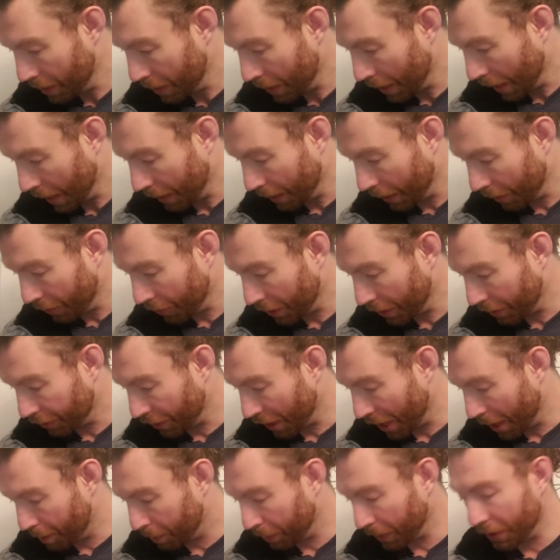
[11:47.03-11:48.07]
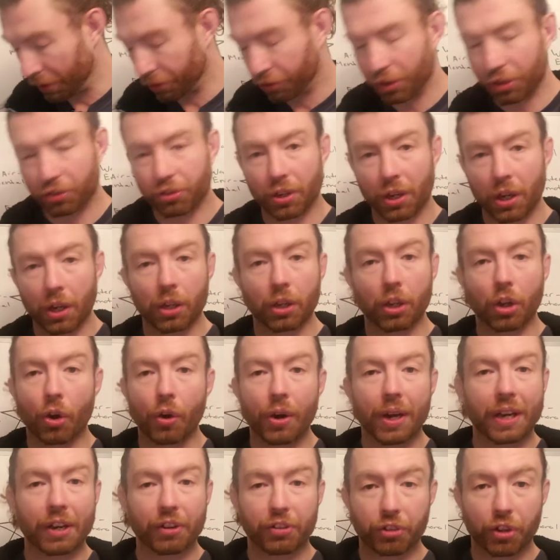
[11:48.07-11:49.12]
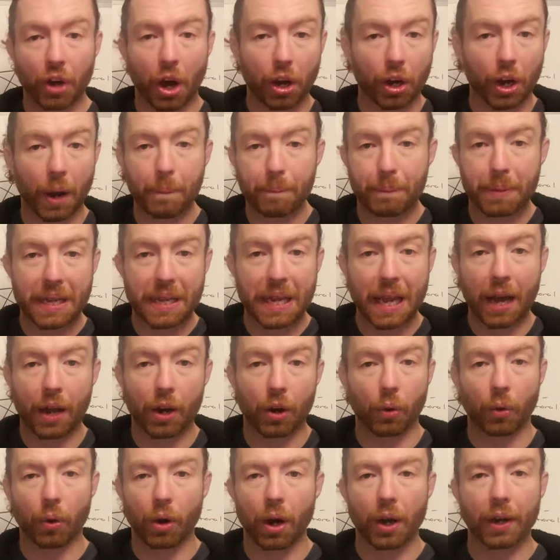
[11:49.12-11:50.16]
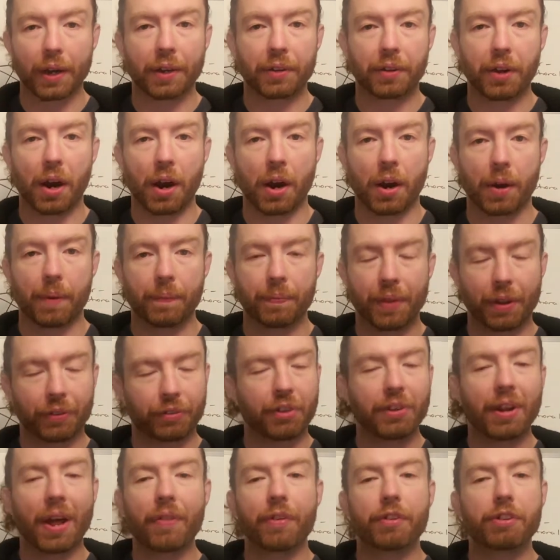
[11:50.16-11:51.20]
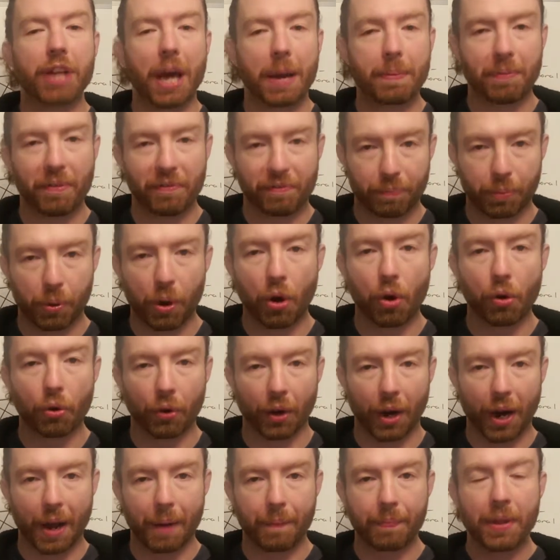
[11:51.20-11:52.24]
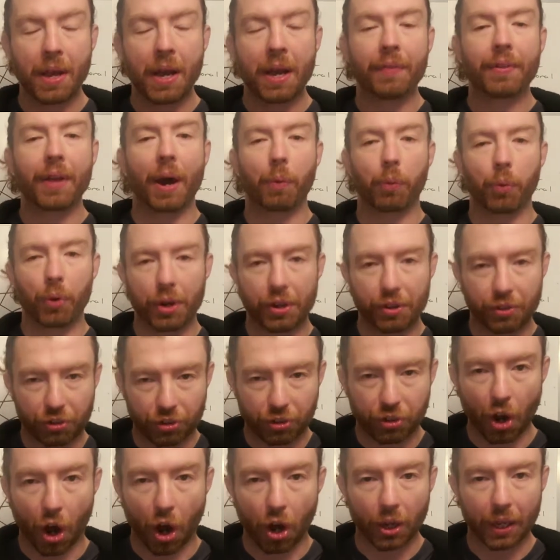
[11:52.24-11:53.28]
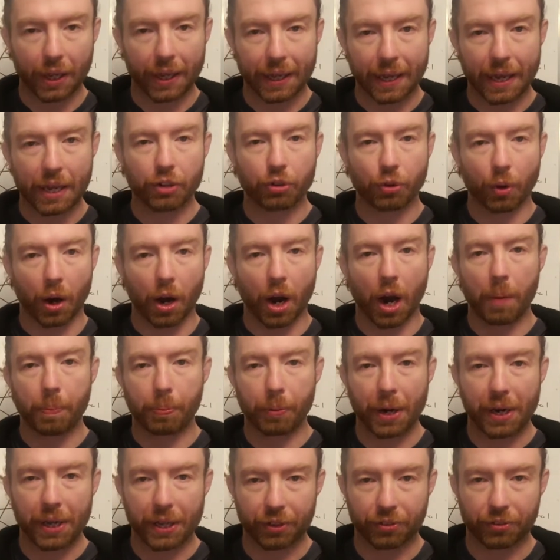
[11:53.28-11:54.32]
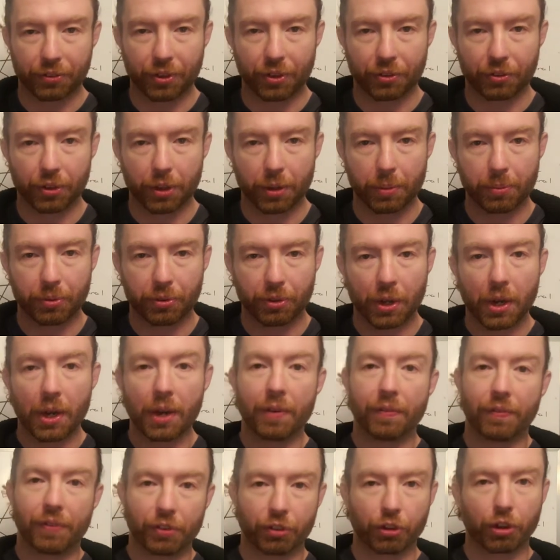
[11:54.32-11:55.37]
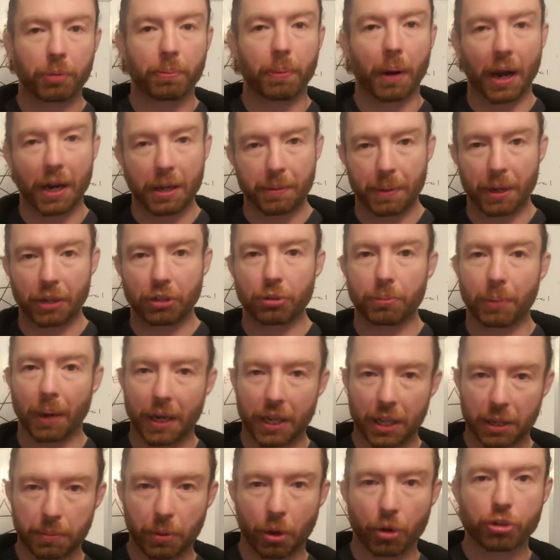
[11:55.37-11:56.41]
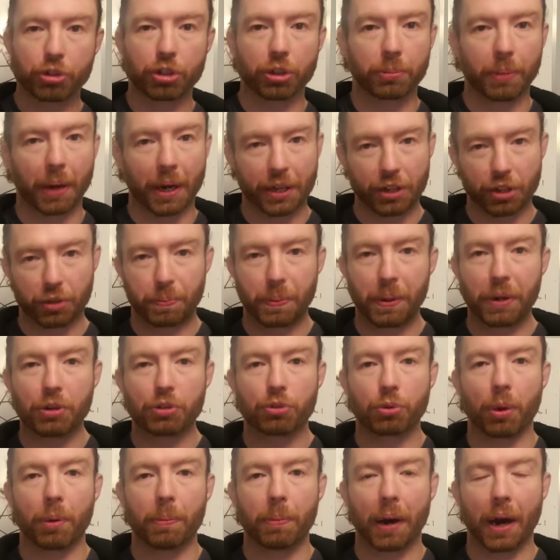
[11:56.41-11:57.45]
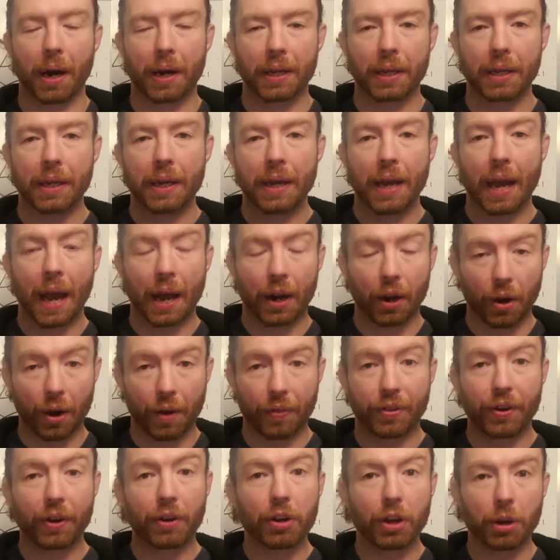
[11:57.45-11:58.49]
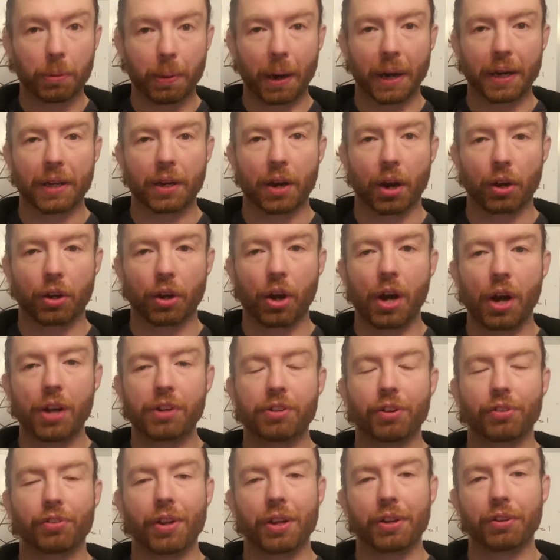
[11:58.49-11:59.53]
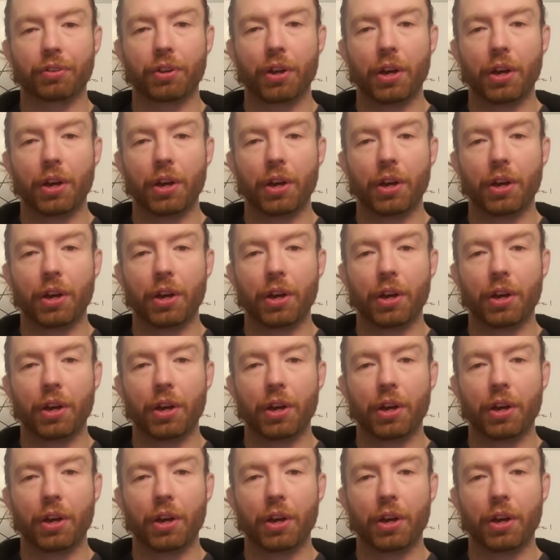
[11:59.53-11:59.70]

Another example is just learning a song on piano or on guitar. That's another type of program that we're installing into our operating systems, physical body, mental body, emotional body, spiritual body, and our ethereal body and our consciousness,